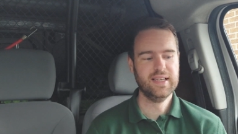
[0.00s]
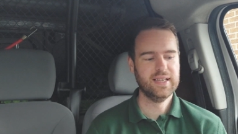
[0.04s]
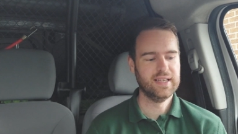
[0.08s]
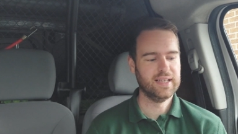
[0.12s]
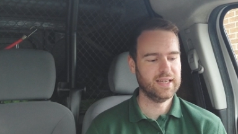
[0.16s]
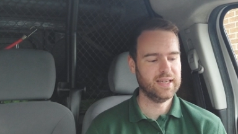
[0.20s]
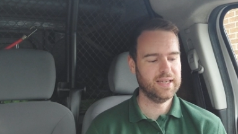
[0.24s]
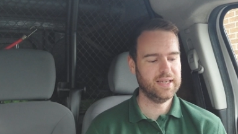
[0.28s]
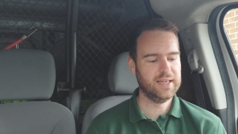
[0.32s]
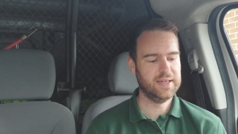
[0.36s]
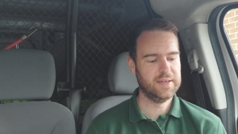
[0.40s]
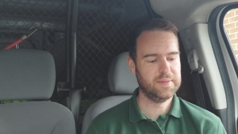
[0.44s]

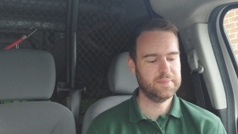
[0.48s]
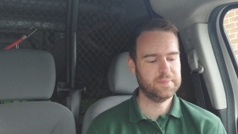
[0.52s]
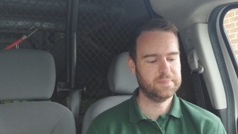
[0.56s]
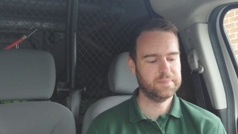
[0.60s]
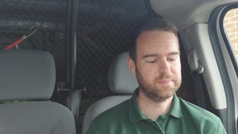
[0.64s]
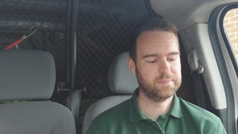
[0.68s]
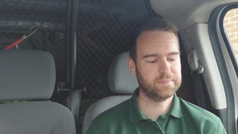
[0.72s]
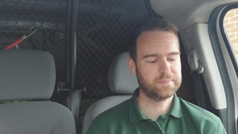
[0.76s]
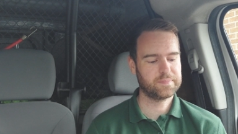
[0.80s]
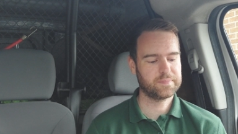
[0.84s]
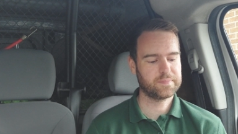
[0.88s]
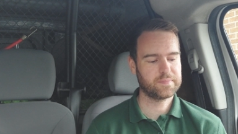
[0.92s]

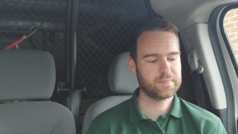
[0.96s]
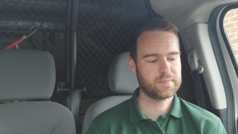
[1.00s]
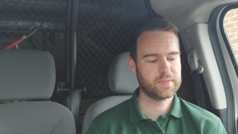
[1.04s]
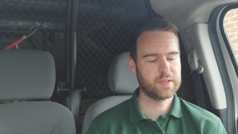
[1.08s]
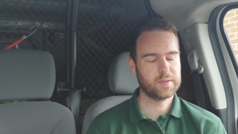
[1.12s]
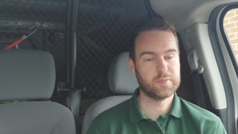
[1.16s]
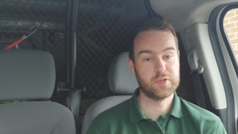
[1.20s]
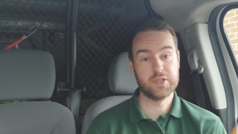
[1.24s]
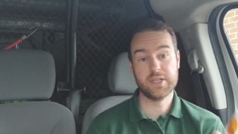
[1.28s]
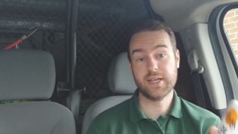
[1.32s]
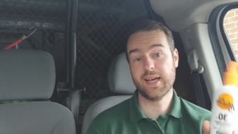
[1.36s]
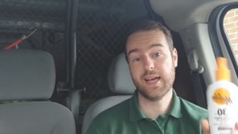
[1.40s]

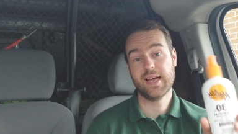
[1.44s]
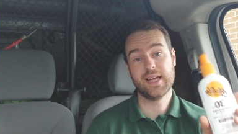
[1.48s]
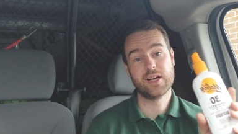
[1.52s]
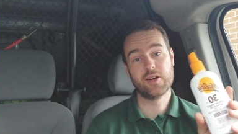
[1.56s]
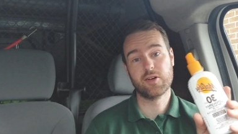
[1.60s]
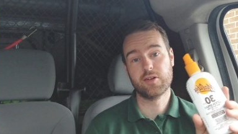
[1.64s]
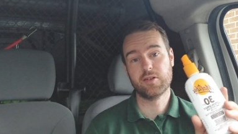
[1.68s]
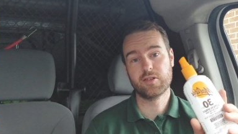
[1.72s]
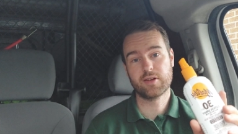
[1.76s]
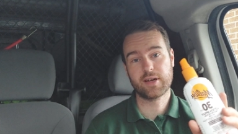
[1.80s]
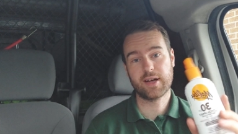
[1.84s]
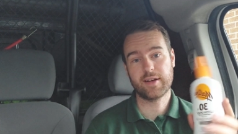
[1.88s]
But yeah, you
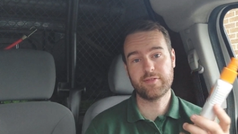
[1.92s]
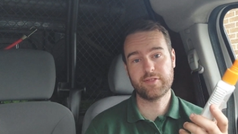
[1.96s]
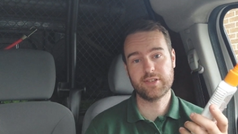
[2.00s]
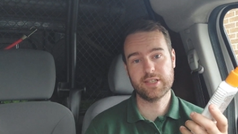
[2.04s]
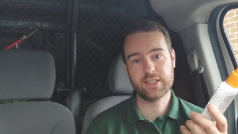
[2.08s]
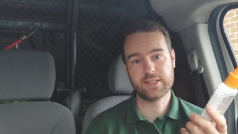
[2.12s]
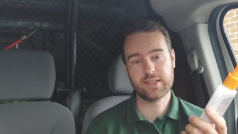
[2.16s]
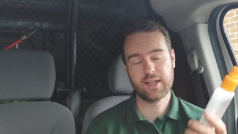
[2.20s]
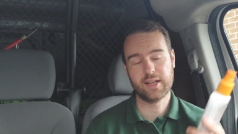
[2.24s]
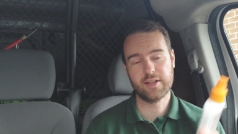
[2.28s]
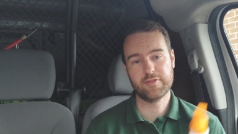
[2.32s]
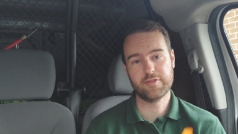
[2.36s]
got to look after
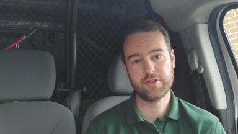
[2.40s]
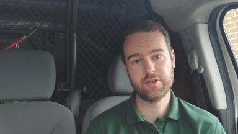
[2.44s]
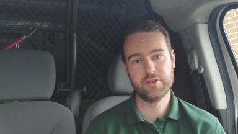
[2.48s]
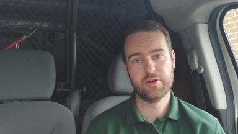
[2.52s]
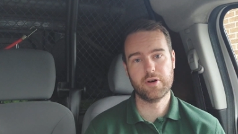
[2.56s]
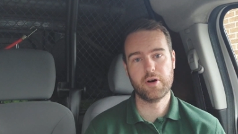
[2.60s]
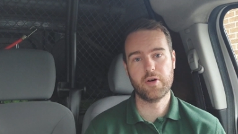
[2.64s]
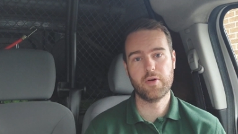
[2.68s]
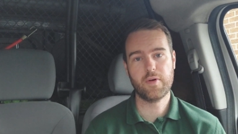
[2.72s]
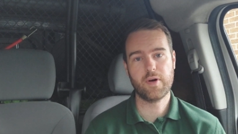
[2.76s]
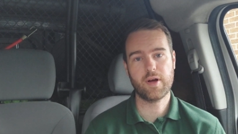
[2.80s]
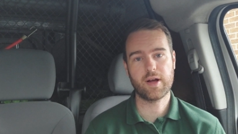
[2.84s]
yourself,
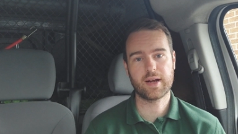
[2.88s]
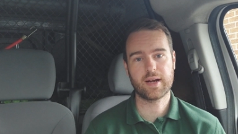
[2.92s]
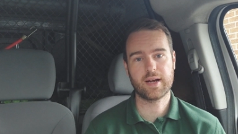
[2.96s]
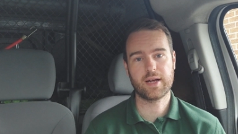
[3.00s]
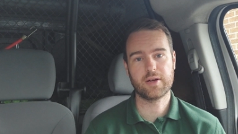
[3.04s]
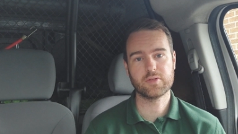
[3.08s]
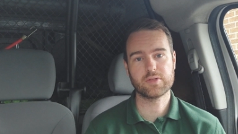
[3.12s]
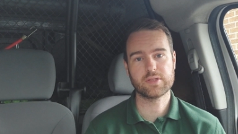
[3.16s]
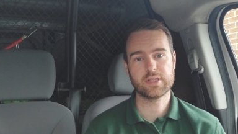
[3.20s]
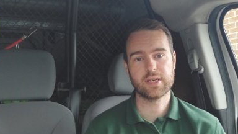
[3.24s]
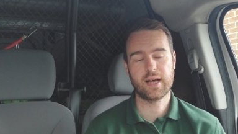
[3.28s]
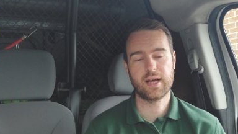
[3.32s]
working
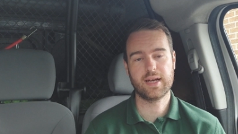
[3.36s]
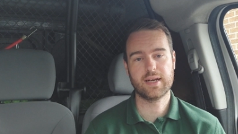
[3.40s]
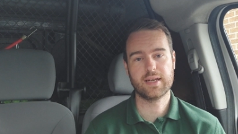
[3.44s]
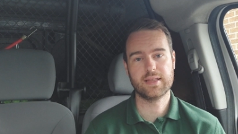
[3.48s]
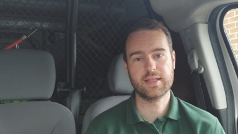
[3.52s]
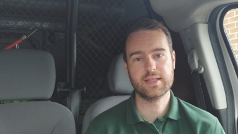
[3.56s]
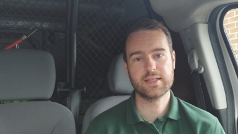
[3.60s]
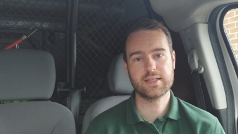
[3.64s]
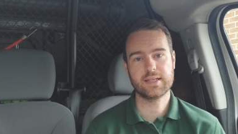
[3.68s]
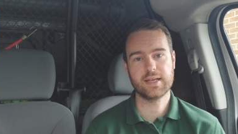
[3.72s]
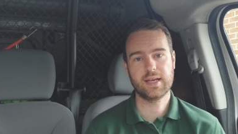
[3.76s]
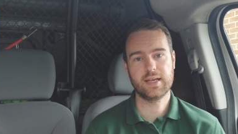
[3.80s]
outside
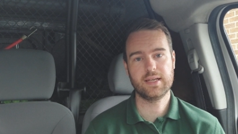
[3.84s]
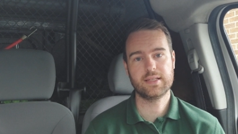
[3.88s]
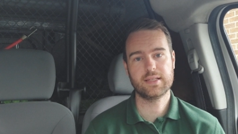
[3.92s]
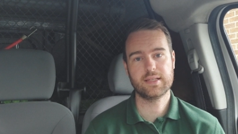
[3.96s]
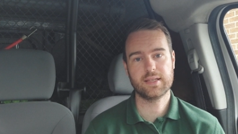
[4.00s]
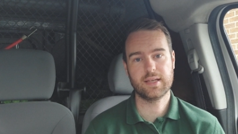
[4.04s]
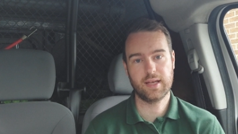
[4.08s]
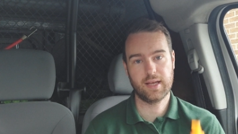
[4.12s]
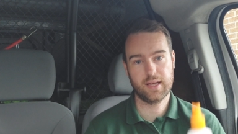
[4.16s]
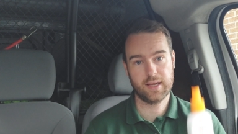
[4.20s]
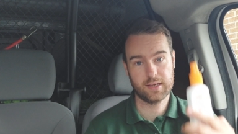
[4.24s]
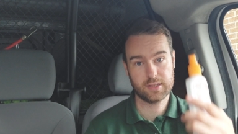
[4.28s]
in this heat.
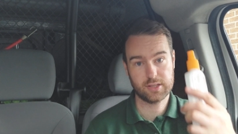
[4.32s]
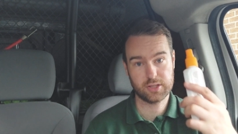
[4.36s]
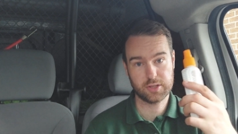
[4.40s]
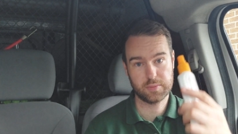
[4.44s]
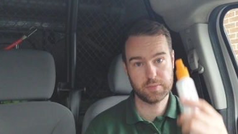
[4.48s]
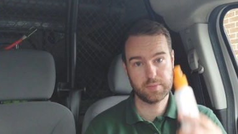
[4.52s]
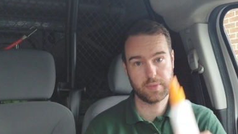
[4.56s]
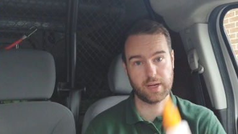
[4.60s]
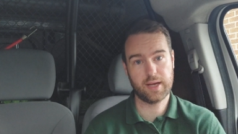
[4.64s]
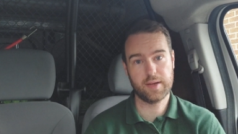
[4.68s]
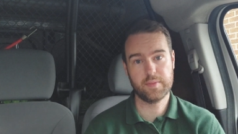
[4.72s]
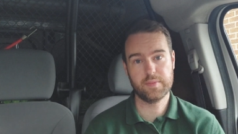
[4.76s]

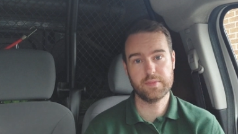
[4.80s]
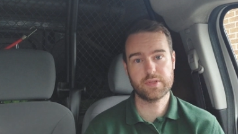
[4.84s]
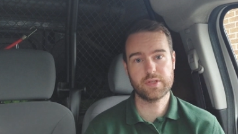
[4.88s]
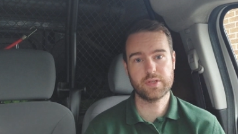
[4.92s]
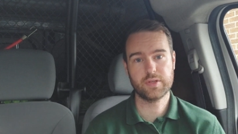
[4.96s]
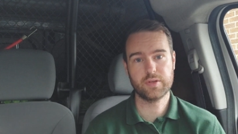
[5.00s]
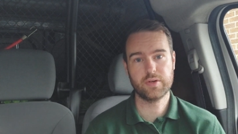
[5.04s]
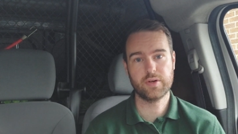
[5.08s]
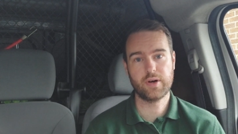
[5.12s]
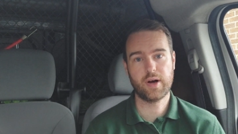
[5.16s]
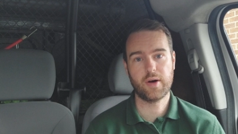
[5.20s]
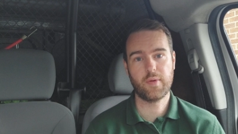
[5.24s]
Sometimes
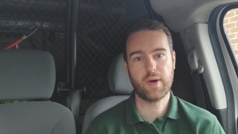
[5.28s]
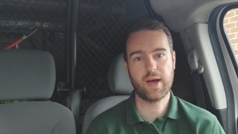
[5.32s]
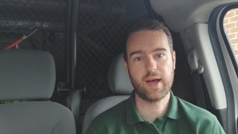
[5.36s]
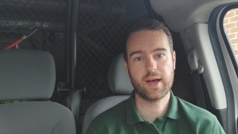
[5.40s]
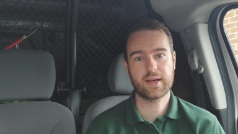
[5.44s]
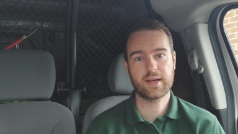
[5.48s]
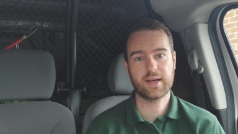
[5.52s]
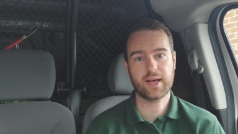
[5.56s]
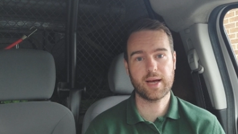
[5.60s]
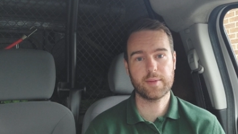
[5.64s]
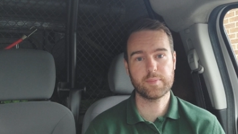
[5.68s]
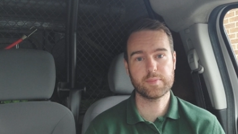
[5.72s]
I wear
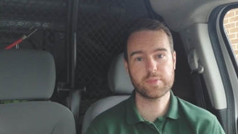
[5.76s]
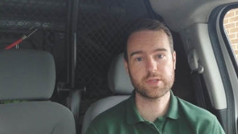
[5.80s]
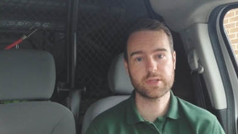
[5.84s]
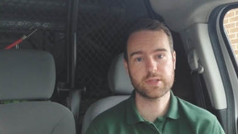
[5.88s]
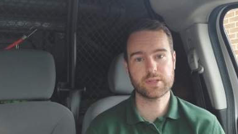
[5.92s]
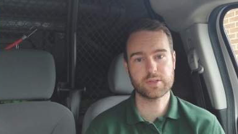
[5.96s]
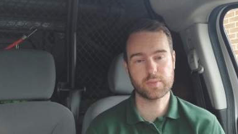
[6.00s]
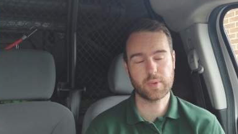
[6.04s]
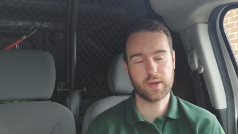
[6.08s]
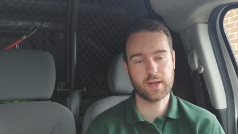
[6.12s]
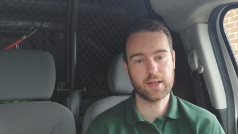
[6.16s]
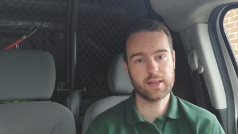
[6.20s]
caps
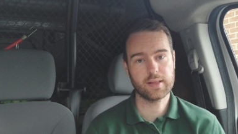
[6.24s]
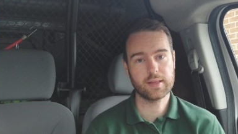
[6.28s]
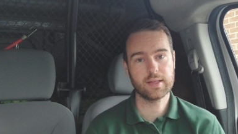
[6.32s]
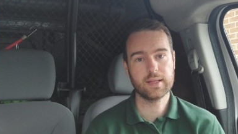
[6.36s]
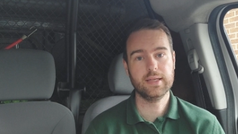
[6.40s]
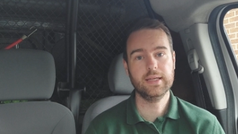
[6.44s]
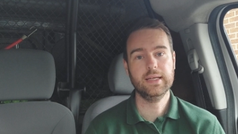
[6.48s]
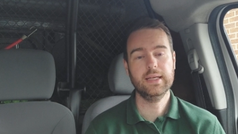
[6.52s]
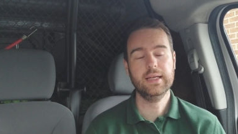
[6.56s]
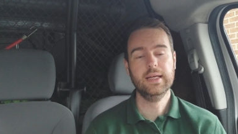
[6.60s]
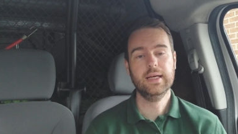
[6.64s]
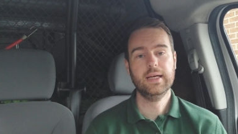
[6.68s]
as well,
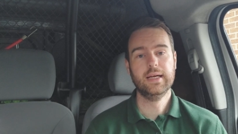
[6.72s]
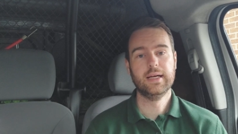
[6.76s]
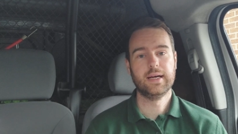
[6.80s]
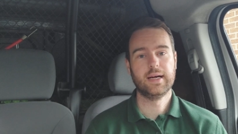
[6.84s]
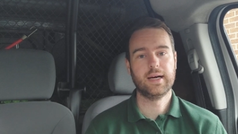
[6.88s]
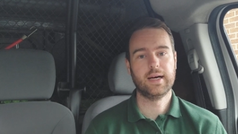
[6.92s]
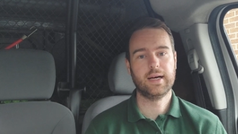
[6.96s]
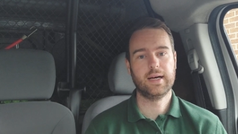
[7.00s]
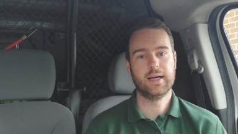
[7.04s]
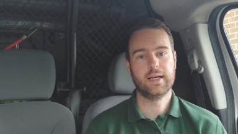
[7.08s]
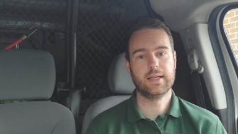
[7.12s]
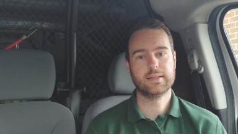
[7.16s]

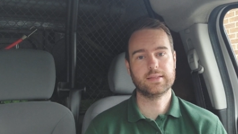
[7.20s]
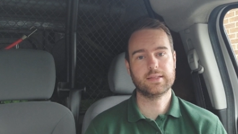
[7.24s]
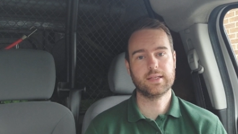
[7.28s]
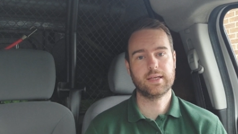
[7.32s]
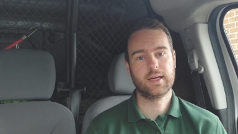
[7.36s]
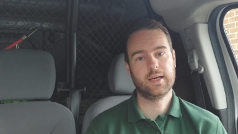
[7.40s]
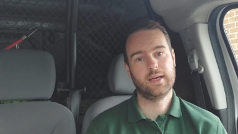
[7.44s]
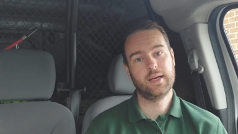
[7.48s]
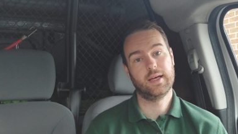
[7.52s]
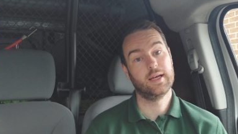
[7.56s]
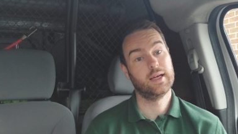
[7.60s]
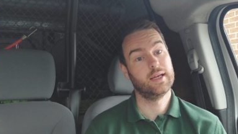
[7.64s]
and
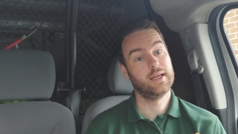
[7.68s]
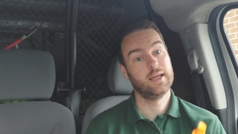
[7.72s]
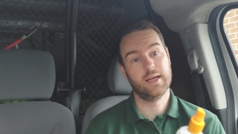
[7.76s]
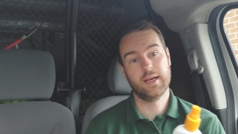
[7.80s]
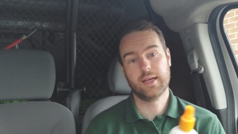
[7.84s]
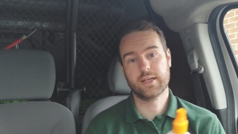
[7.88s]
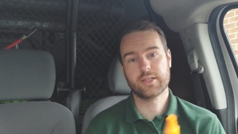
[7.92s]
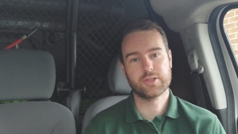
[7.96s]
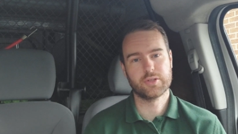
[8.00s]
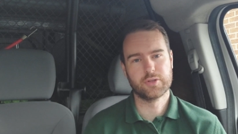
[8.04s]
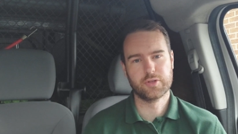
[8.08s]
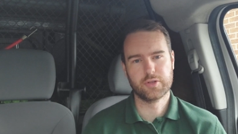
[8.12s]

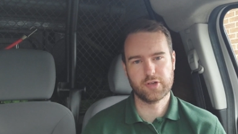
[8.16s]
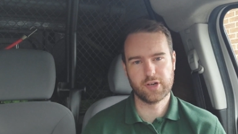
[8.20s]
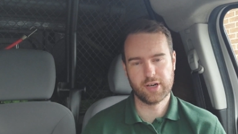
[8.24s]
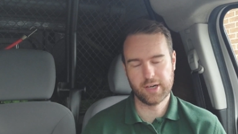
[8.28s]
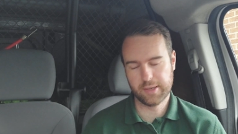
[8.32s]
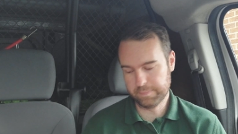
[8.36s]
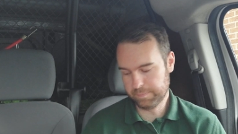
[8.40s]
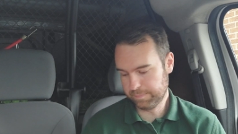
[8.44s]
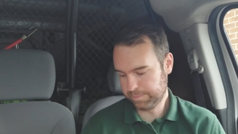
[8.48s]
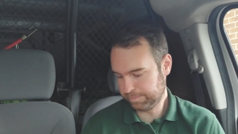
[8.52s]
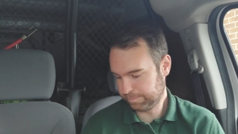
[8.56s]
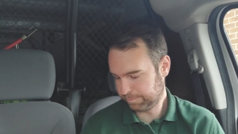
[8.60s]
yeah, sun
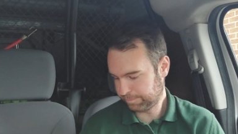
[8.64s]
cream.